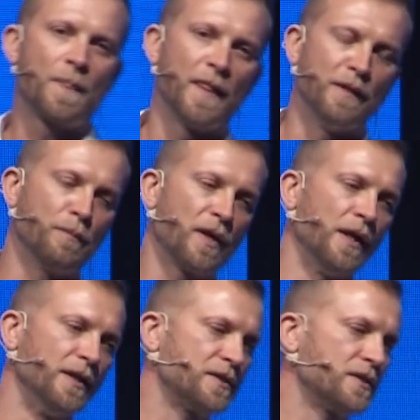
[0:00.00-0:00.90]
in
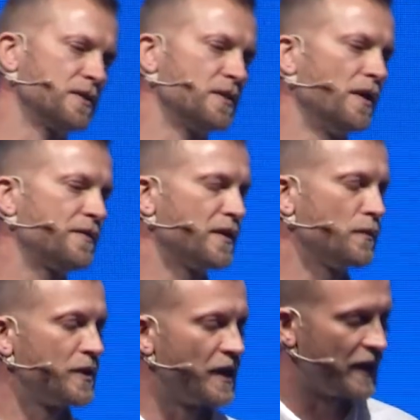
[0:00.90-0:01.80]
place. So I
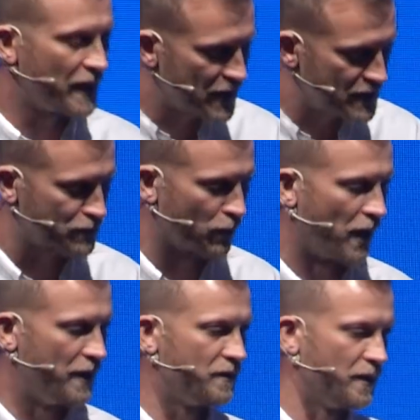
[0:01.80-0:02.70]
think it is
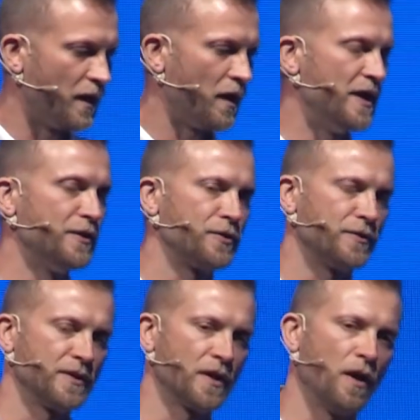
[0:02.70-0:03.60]
right that the
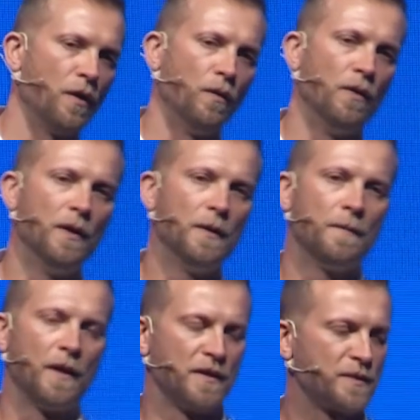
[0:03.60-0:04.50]
industry as a whole
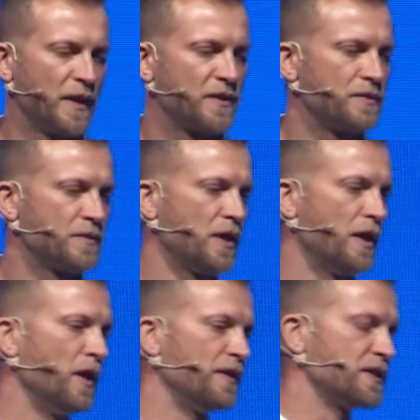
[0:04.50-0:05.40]
spend some
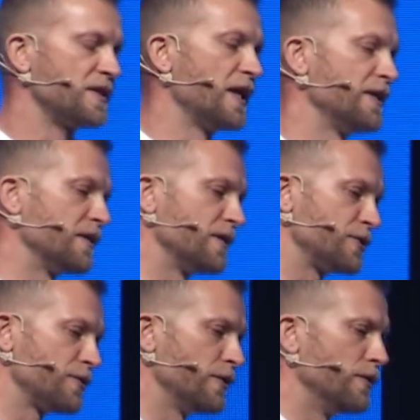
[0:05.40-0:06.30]
time understanding the
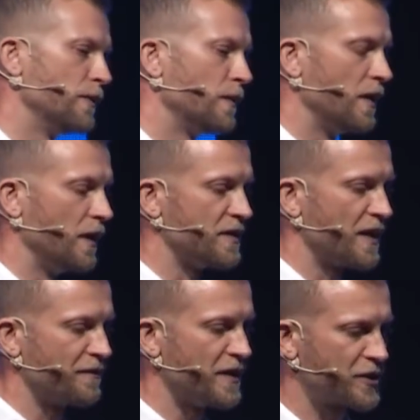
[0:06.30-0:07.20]
true
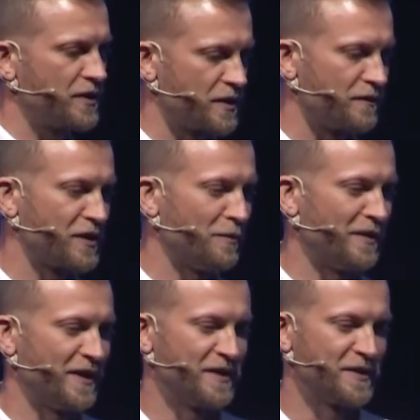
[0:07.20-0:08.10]
definitions of some
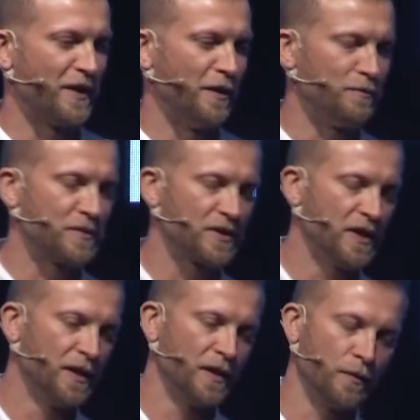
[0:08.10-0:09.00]
of these terms,
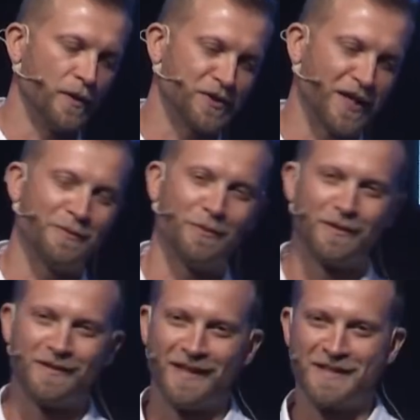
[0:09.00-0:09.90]
which I
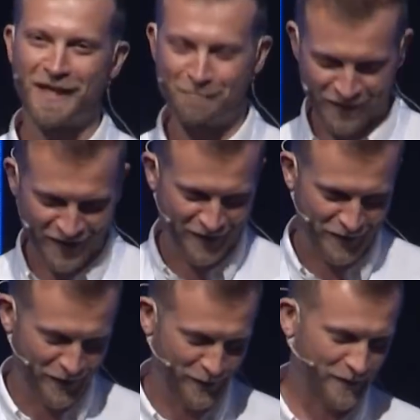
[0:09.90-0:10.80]
will attempt
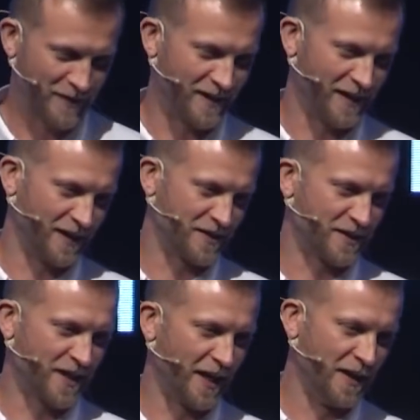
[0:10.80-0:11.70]
to do
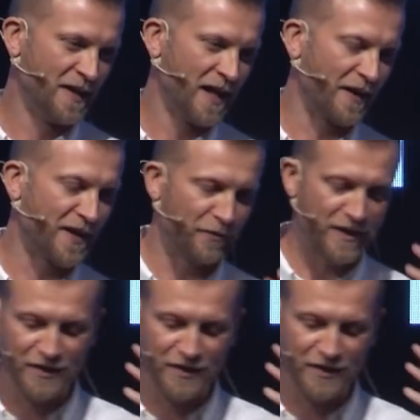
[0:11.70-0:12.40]
today. And there is